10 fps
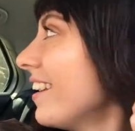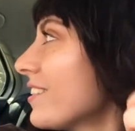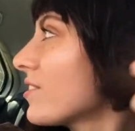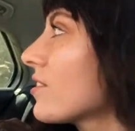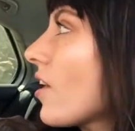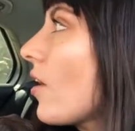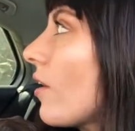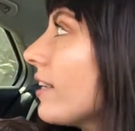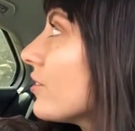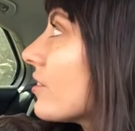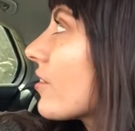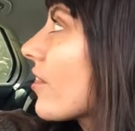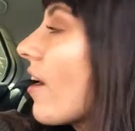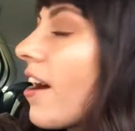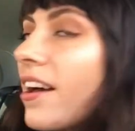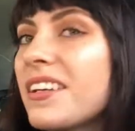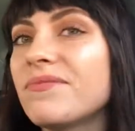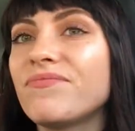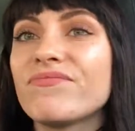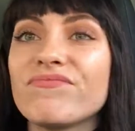So I just thought
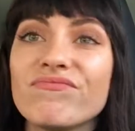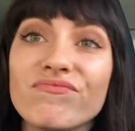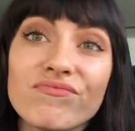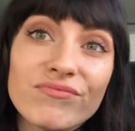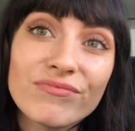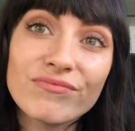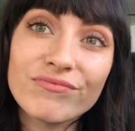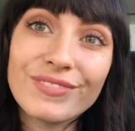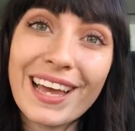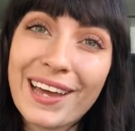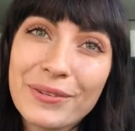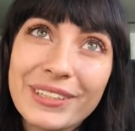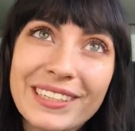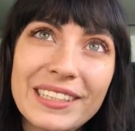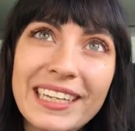I will.